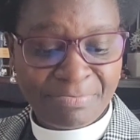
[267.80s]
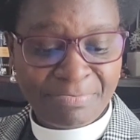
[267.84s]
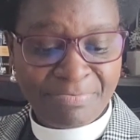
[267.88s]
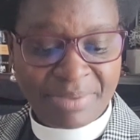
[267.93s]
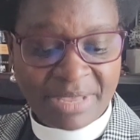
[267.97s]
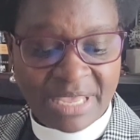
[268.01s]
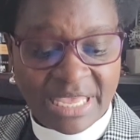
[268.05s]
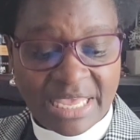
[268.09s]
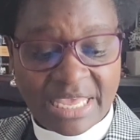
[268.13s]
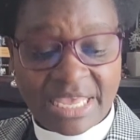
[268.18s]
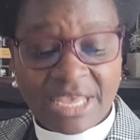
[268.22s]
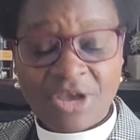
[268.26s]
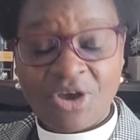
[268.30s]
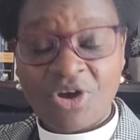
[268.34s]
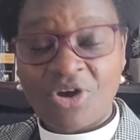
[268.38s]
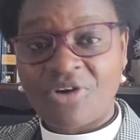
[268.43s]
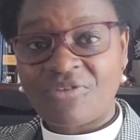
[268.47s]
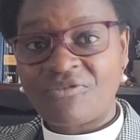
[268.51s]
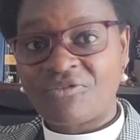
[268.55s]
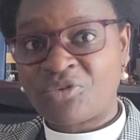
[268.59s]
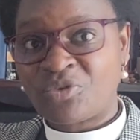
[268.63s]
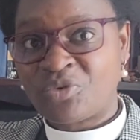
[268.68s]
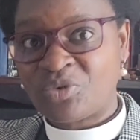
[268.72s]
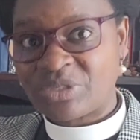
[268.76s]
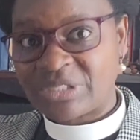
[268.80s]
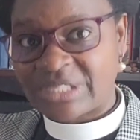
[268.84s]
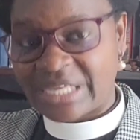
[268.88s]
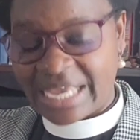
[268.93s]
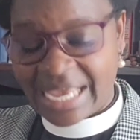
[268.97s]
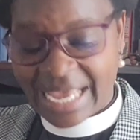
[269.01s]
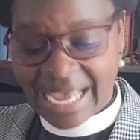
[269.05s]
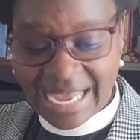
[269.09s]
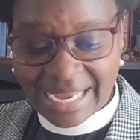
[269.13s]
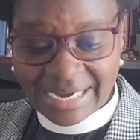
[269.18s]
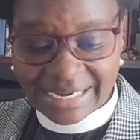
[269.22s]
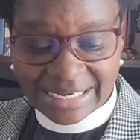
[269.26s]
Be of good
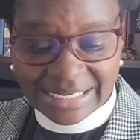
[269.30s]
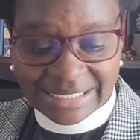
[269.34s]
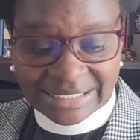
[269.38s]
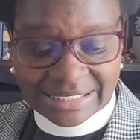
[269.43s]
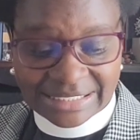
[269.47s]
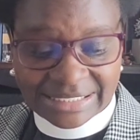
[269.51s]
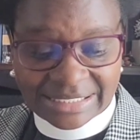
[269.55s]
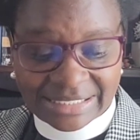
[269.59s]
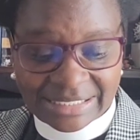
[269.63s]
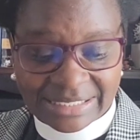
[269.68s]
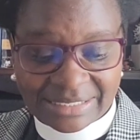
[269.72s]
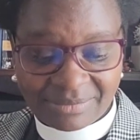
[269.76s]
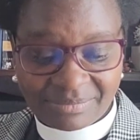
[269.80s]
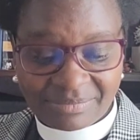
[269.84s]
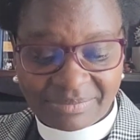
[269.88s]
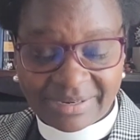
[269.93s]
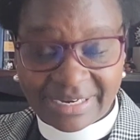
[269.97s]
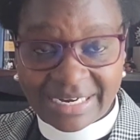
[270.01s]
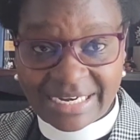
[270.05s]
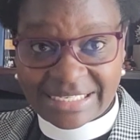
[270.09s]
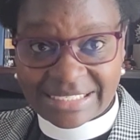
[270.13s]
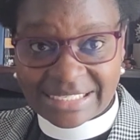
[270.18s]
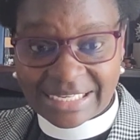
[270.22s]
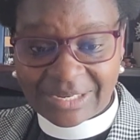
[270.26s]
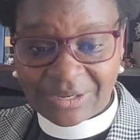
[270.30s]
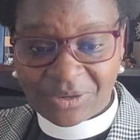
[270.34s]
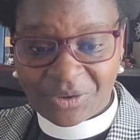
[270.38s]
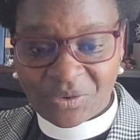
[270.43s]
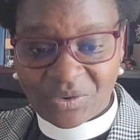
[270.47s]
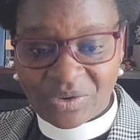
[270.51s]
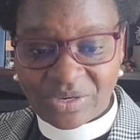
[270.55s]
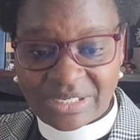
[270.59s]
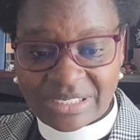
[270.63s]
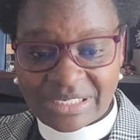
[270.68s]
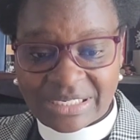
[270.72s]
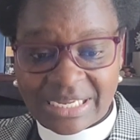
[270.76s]
courage. Praise the
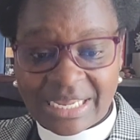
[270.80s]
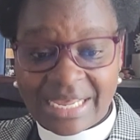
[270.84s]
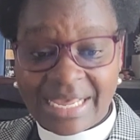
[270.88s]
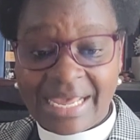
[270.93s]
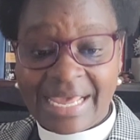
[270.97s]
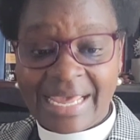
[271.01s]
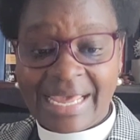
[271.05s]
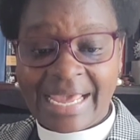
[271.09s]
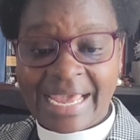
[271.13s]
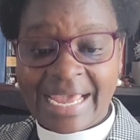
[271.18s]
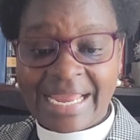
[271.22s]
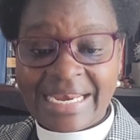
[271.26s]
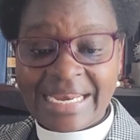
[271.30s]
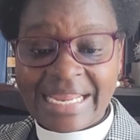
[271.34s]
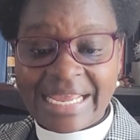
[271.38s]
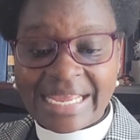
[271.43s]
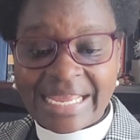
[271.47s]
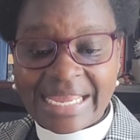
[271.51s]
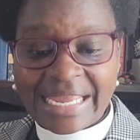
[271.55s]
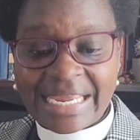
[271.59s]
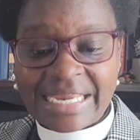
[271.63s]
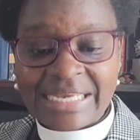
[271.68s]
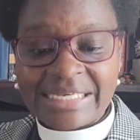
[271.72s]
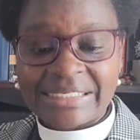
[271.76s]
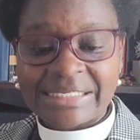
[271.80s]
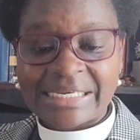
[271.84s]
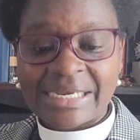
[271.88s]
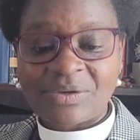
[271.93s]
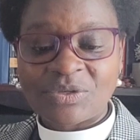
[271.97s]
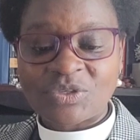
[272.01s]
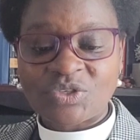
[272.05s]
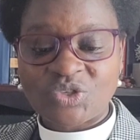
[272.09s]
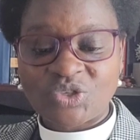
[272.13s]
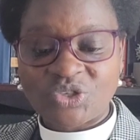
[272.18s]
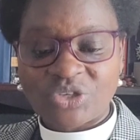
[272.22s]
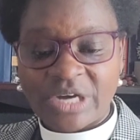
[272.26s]
Lord. And he
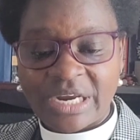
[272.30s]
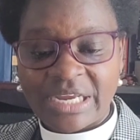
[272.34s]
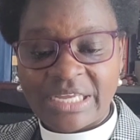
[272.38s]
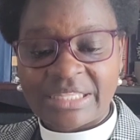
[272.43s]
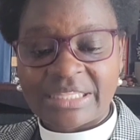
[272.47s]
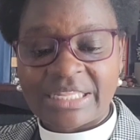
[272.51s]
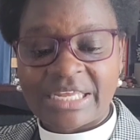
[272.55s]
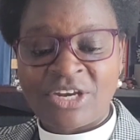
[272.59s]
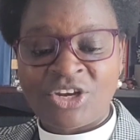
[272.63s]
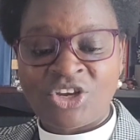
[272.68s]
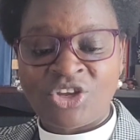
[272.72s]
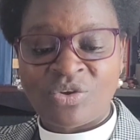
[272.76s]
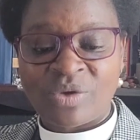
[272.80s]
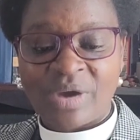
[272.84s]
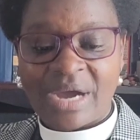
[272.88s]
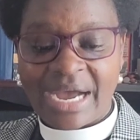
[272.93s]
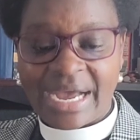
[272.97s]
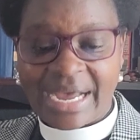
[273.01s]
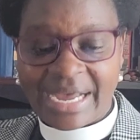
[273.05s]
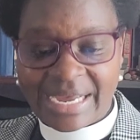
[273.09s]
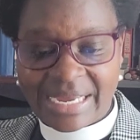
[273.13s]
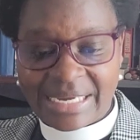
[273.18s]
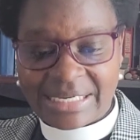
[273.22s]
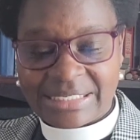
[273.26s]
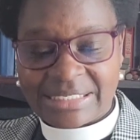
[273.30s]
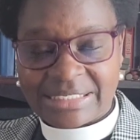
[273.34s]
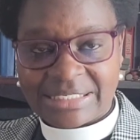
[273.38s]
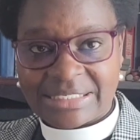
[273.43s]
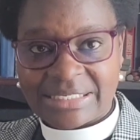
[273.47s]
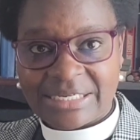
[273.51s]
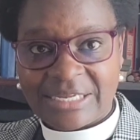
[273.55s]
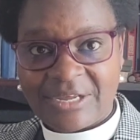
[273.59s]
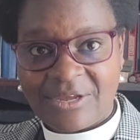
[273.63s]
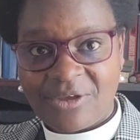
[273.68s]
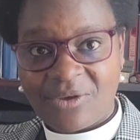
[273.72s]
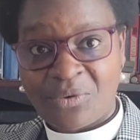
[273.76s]
shall strengthen your heart.
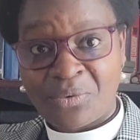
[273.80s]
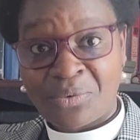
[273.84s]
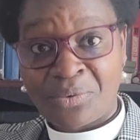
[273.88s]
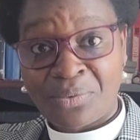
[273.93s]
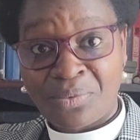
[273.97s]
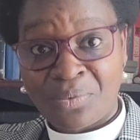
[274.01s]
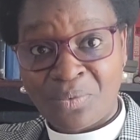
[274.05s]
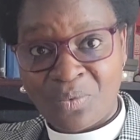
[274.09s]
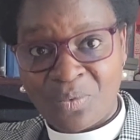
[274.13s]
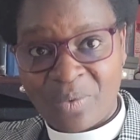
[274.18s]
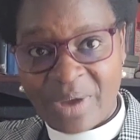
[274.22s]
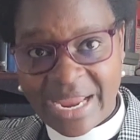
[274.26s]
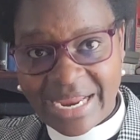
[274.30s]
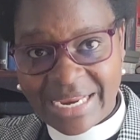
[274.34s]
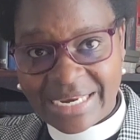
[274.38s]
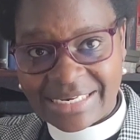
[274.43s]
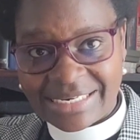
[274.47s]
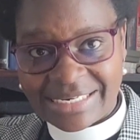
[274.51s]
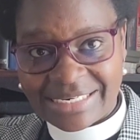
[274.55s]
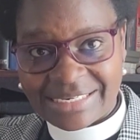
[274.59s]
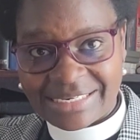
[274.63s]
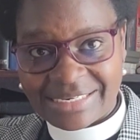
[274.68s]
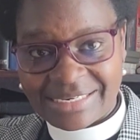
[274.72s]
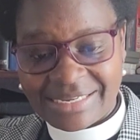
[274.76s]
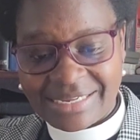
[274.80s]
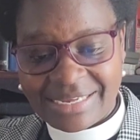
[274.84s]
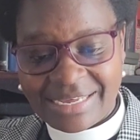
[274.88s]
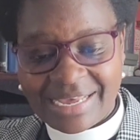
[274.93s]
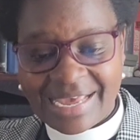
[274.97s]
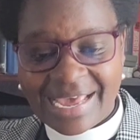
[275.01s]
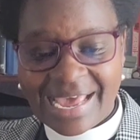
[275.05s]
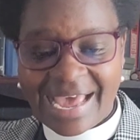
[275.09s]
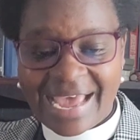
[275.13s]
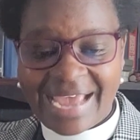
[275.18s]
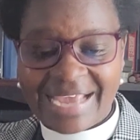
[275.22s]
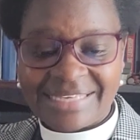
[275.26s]
Wait.
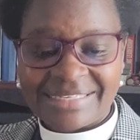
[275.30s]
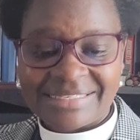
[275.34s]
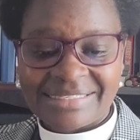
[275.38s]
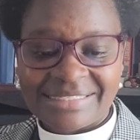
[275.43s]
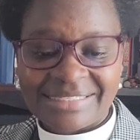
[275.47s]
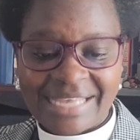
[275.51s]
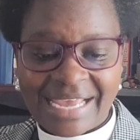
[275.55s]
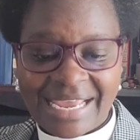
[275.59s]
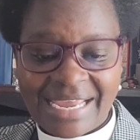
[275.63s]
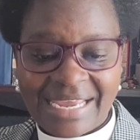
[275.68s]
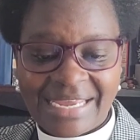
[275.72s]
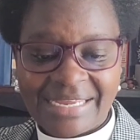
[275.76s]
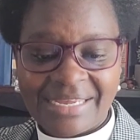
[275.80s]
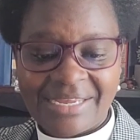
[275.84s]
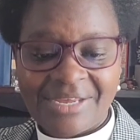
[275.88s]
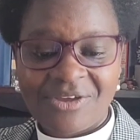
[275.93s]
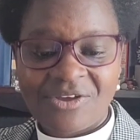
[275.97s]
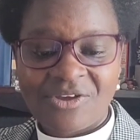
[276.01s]
I say,